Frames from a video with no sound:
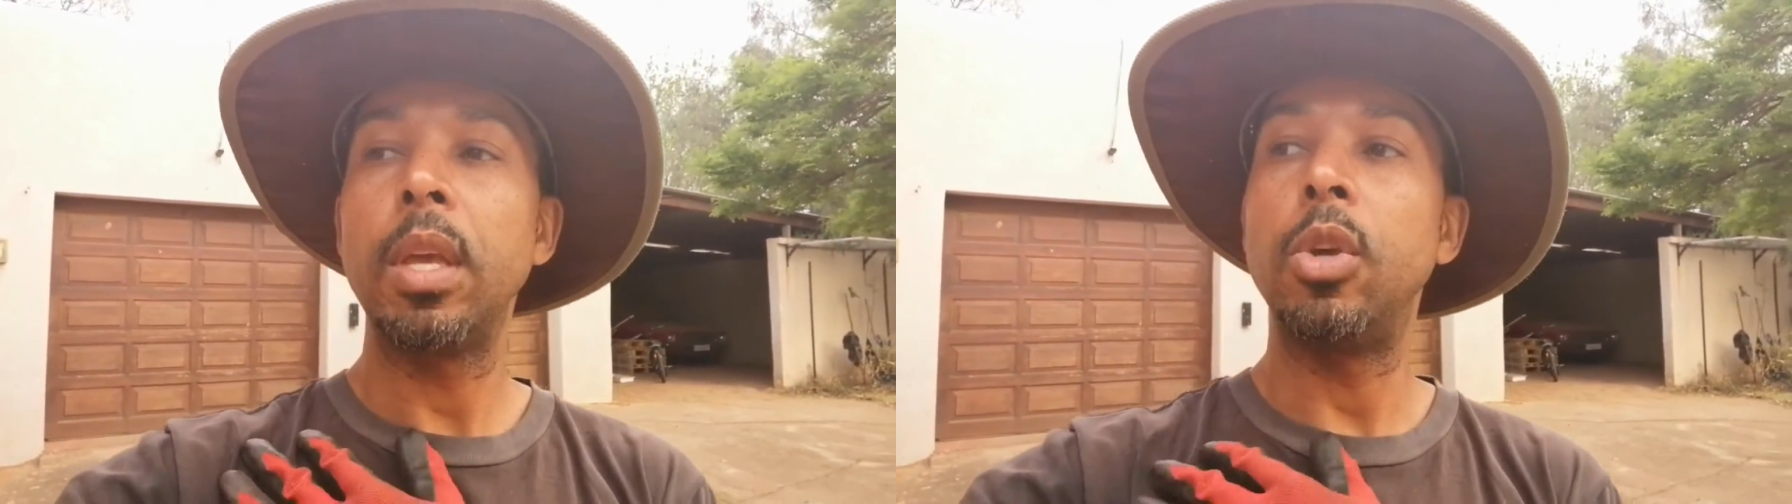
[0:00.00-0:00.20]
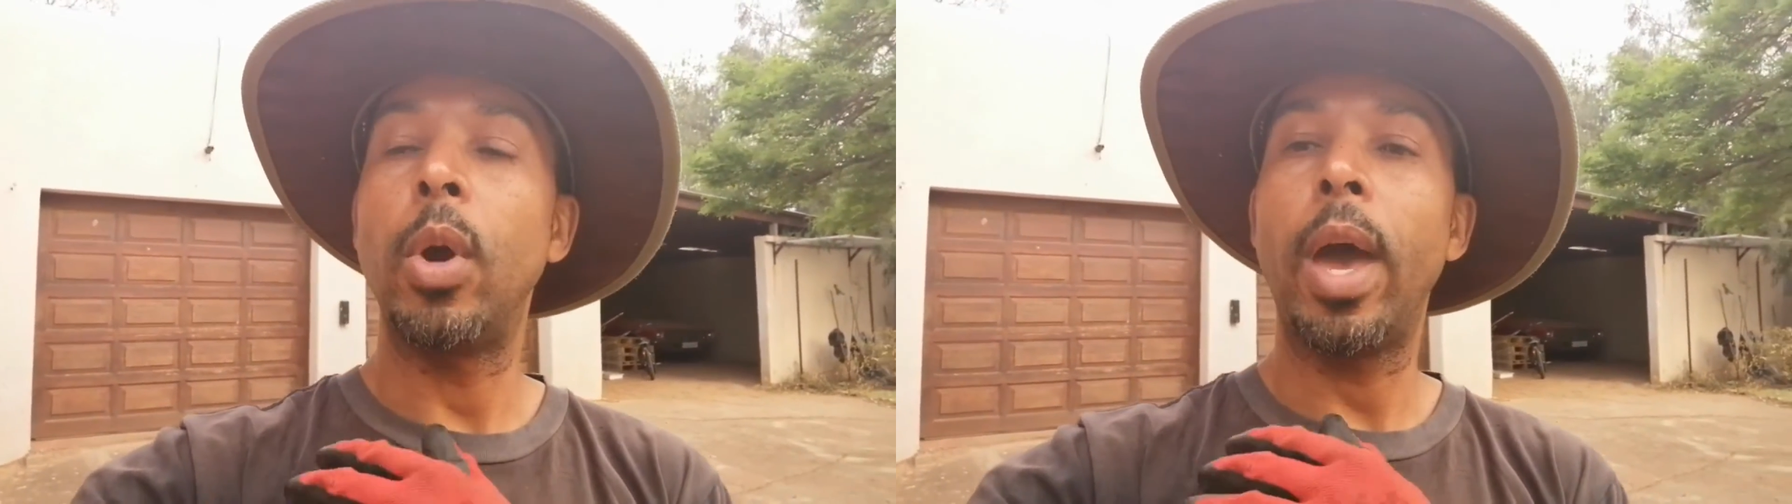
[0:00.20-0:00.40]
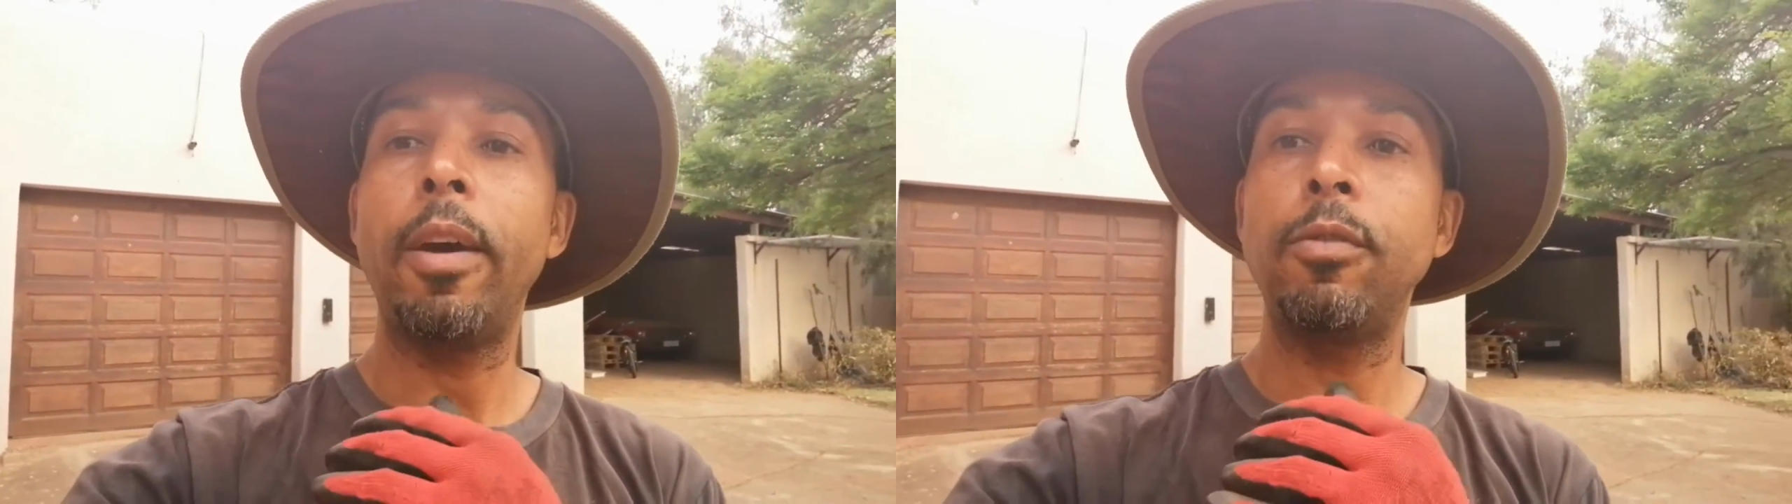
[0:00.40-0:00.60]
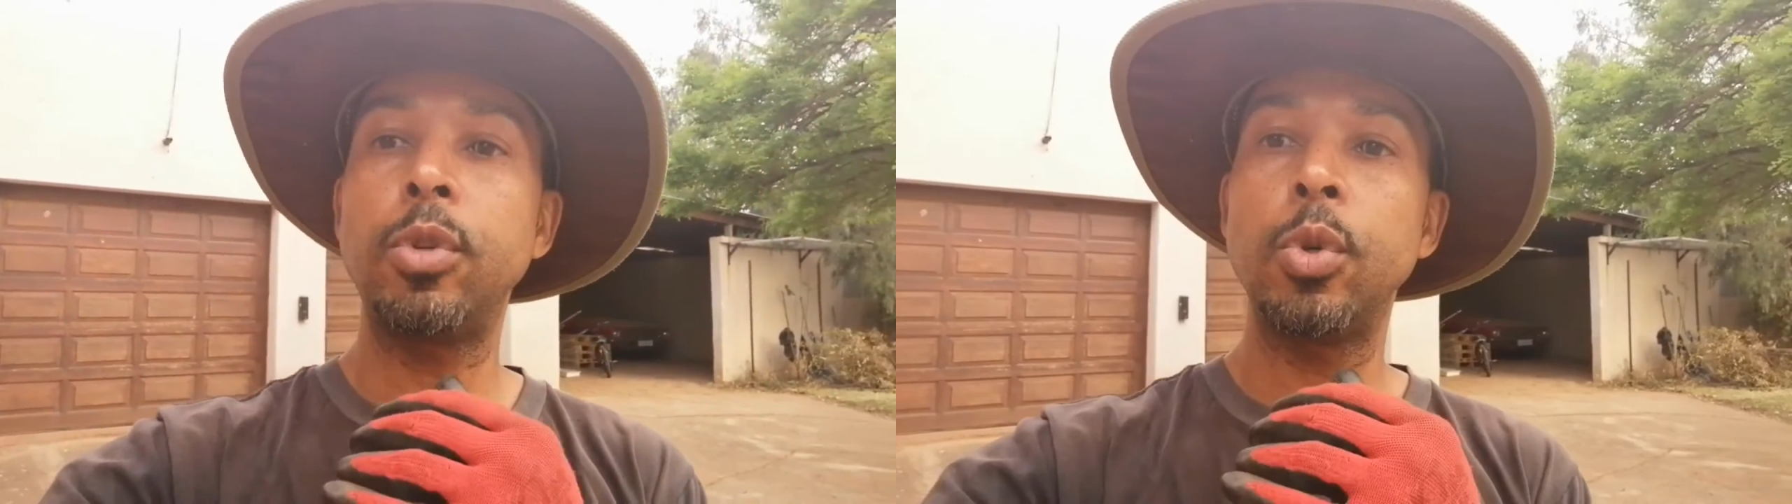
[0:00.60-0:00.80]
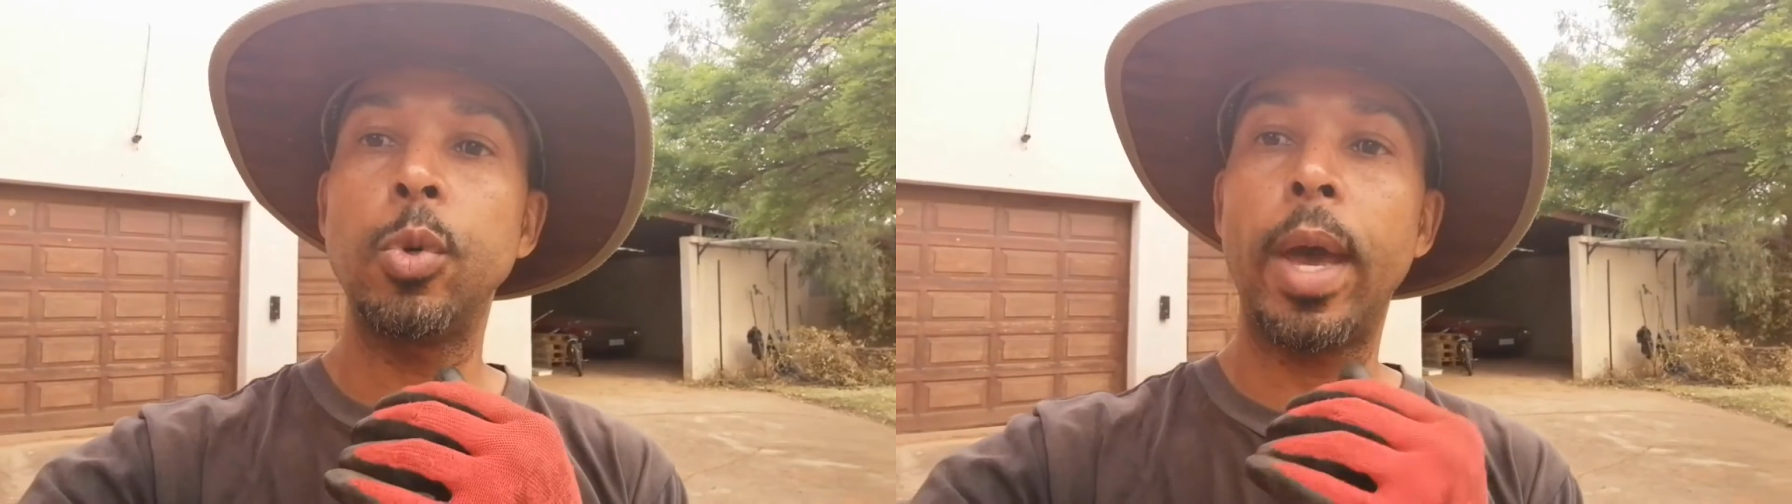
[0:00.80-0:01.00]
you have
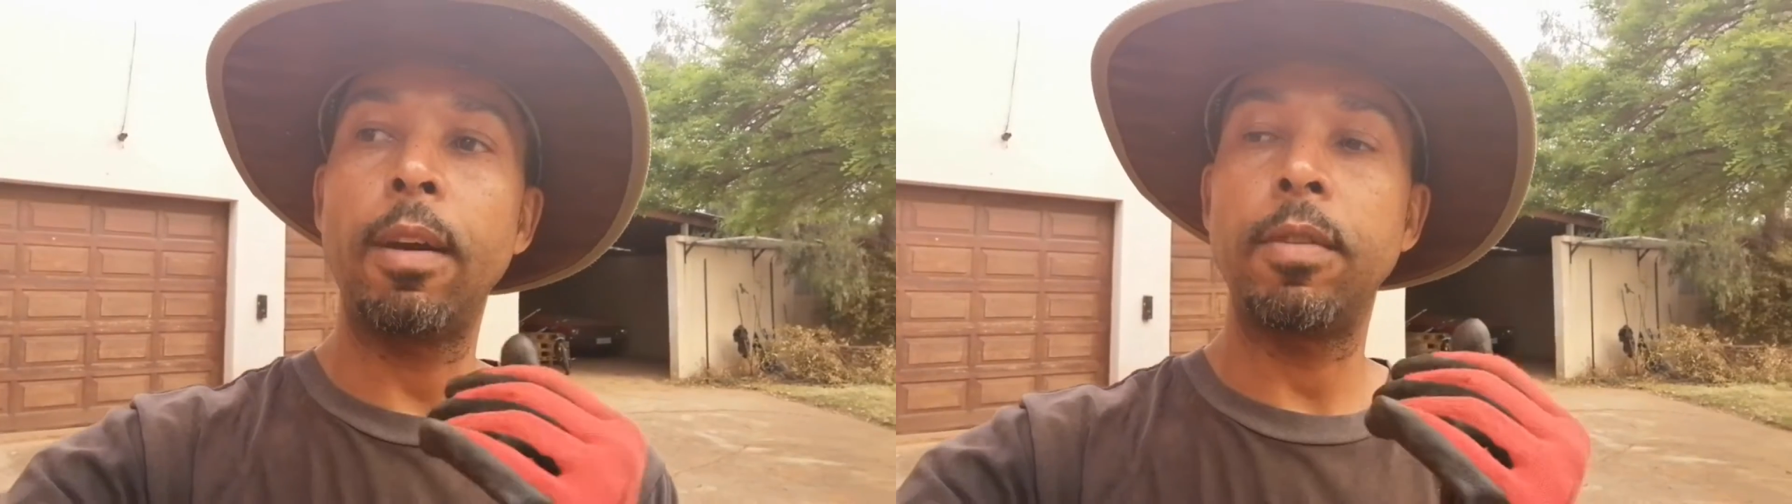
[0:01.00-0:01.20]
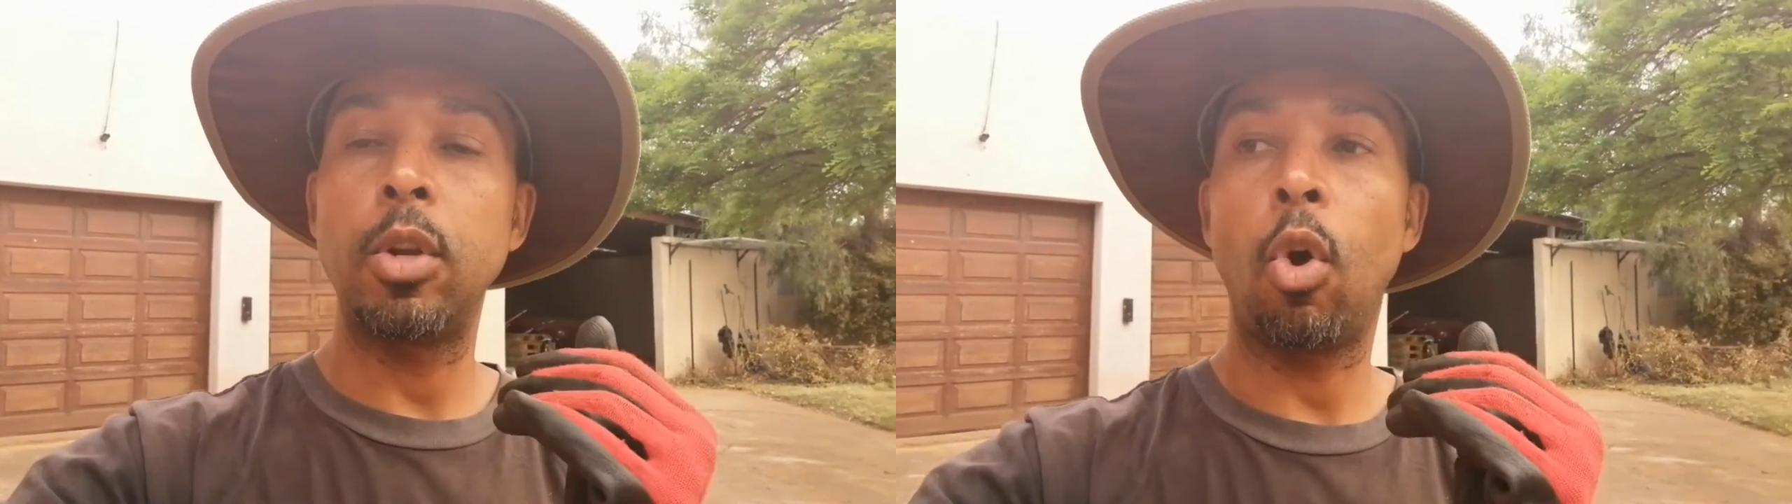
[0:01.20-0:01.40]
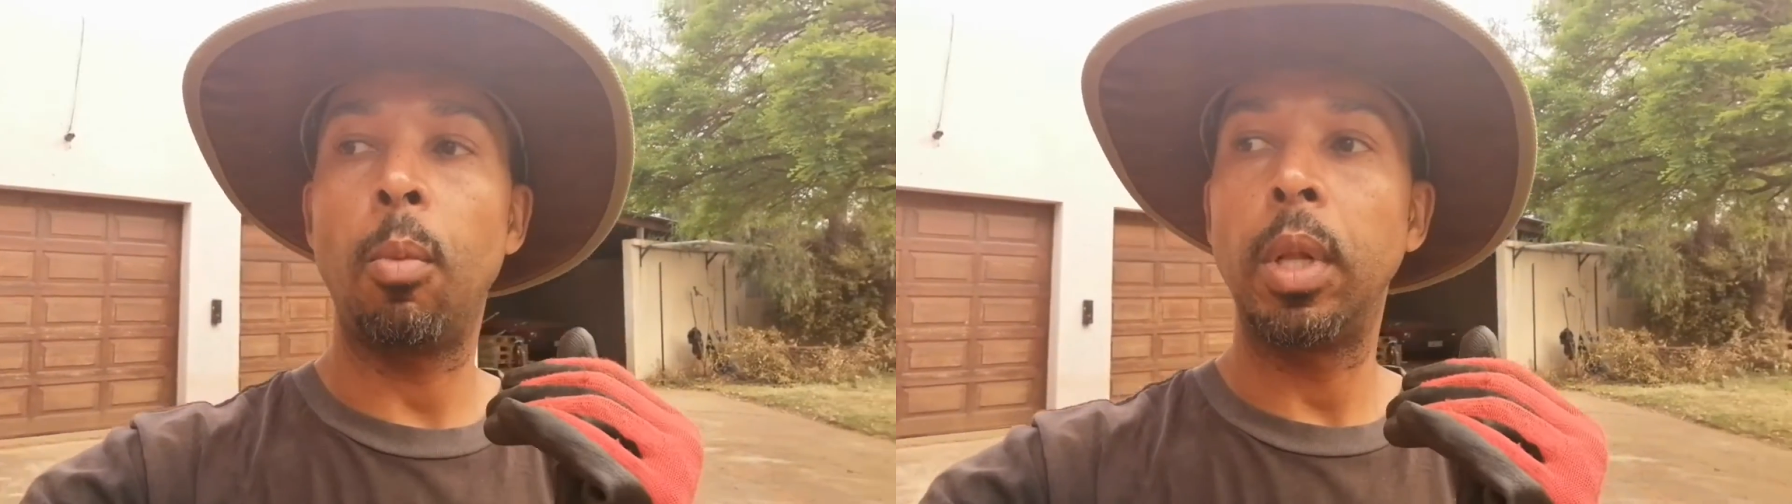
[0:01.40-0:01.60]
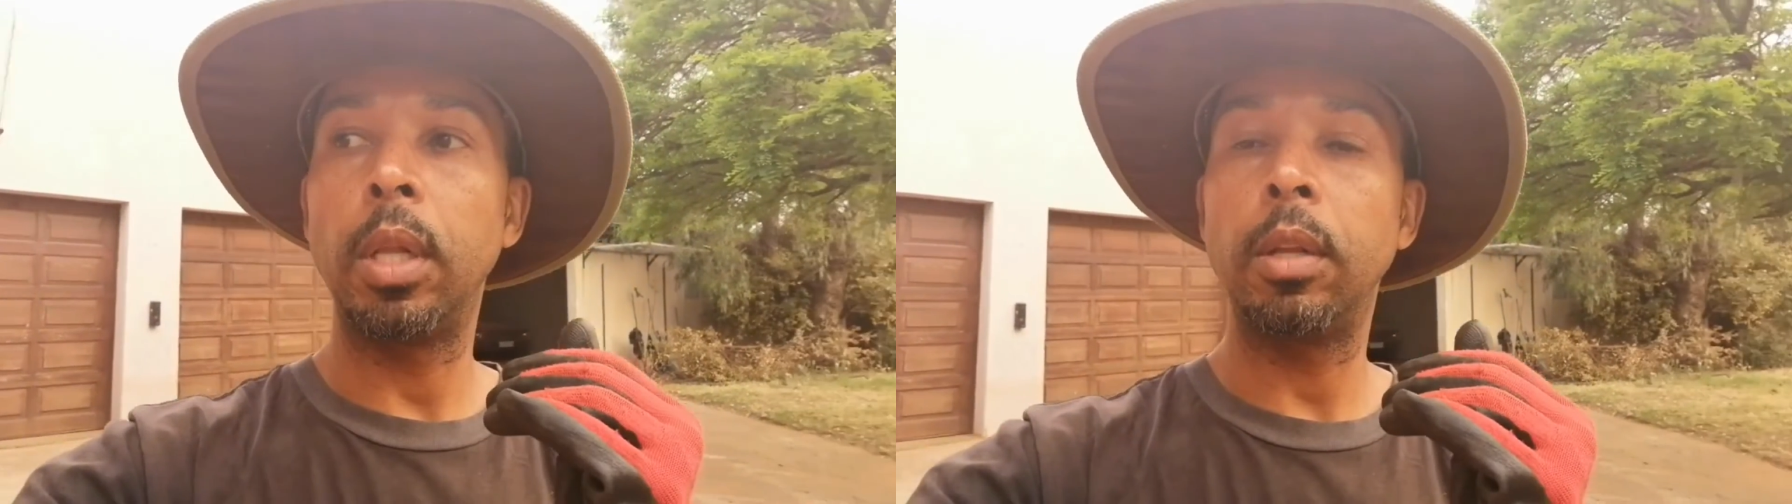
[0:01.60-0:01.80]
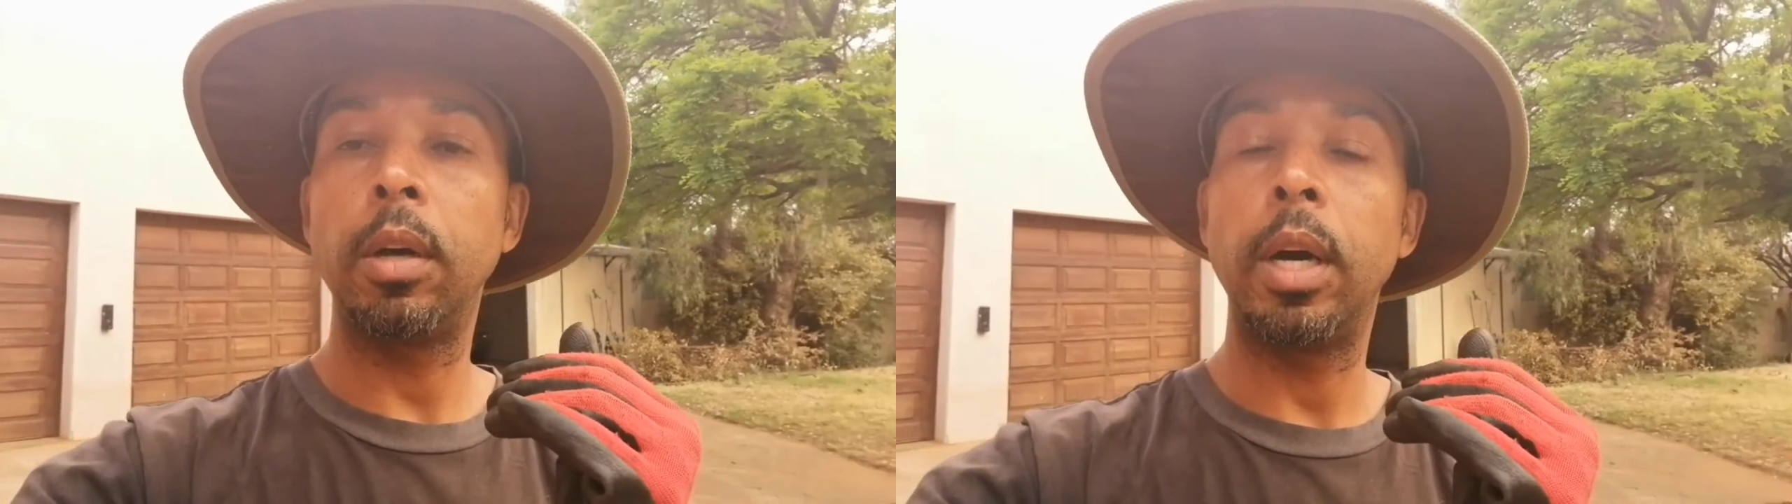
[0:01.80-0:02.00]
to have a
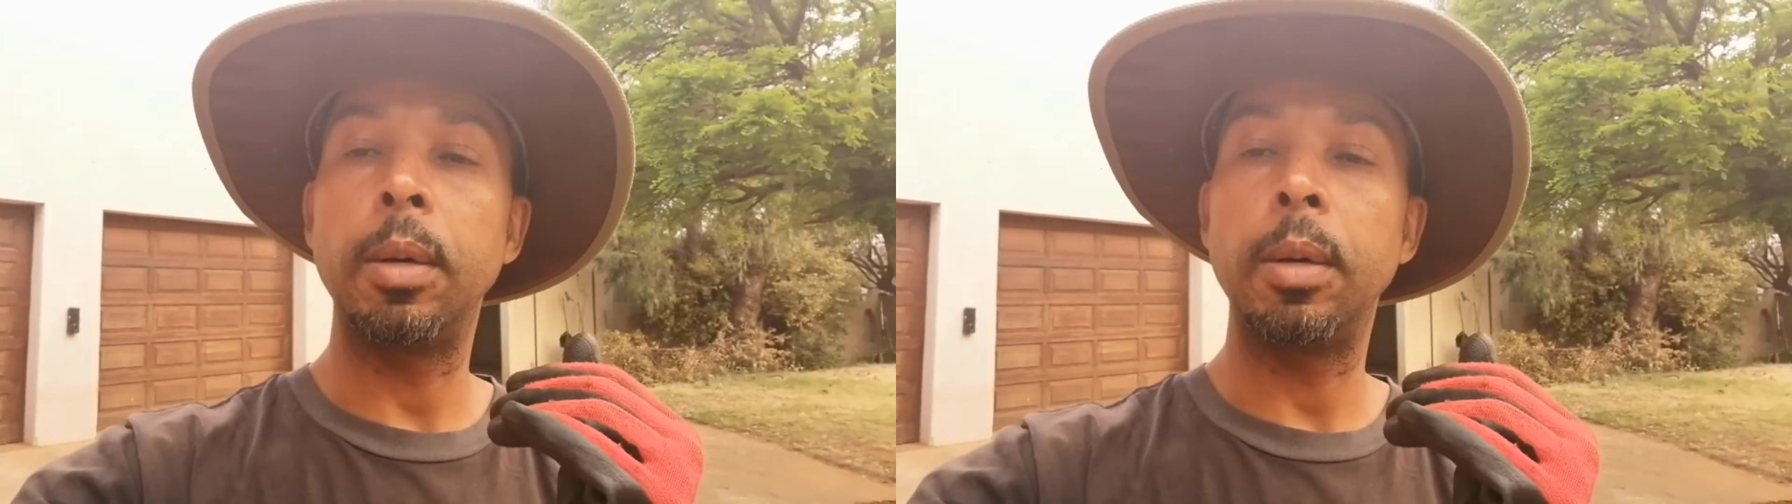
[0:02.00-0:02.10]
normal